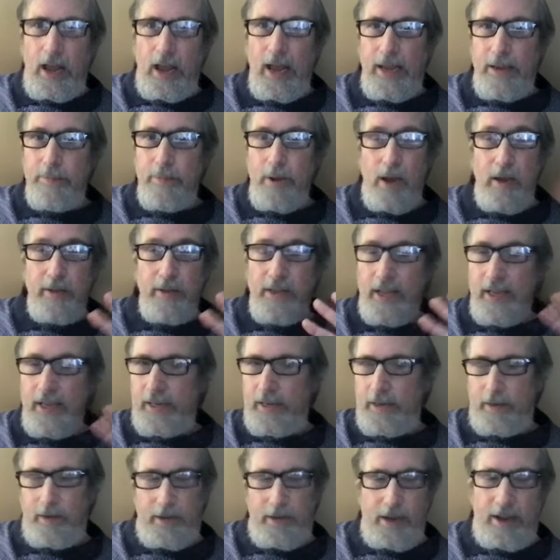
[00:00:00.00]
Unlike
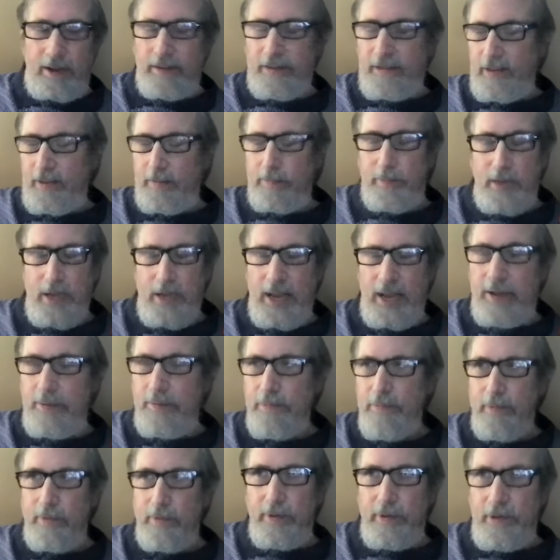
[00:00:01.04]
concept, type
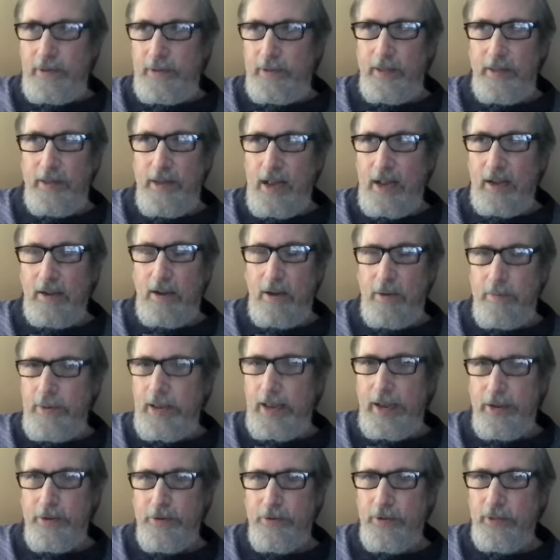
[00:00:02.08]
did not come
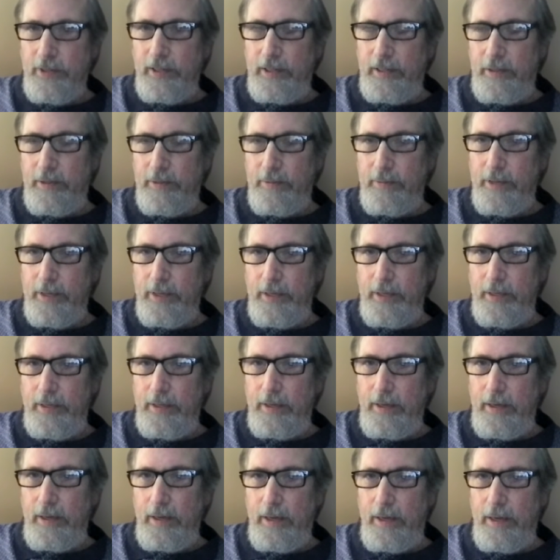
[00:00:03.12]
naturally to me.
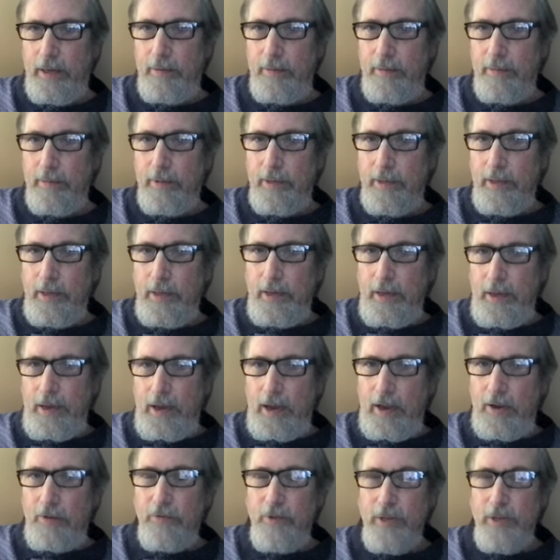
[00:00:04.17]

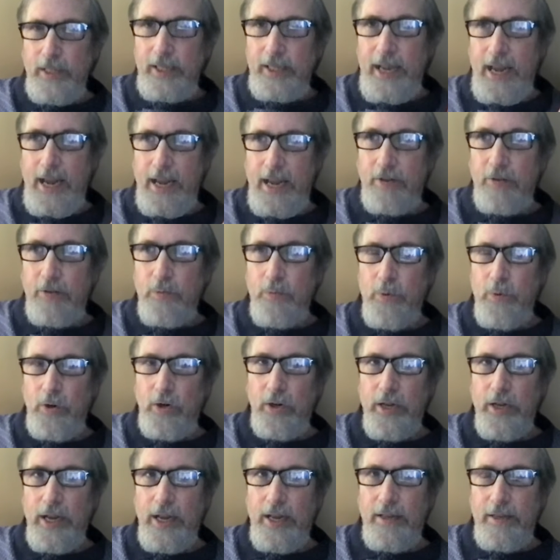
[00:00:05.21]
I really had to
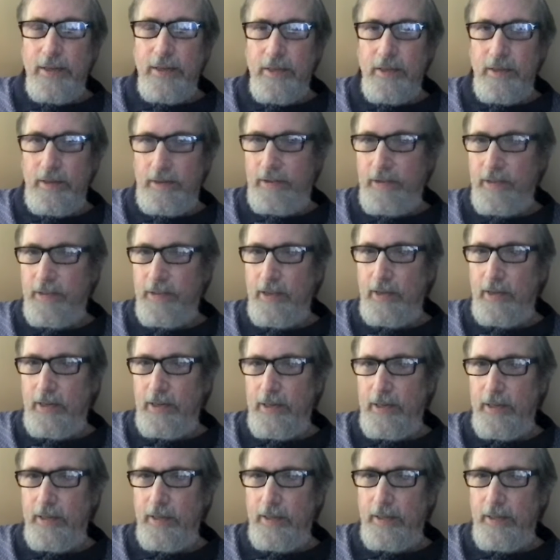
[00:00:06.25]
work at it and study
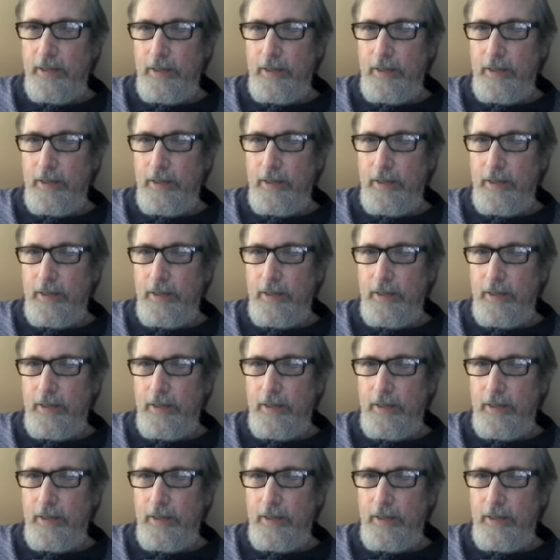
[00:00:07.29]
it.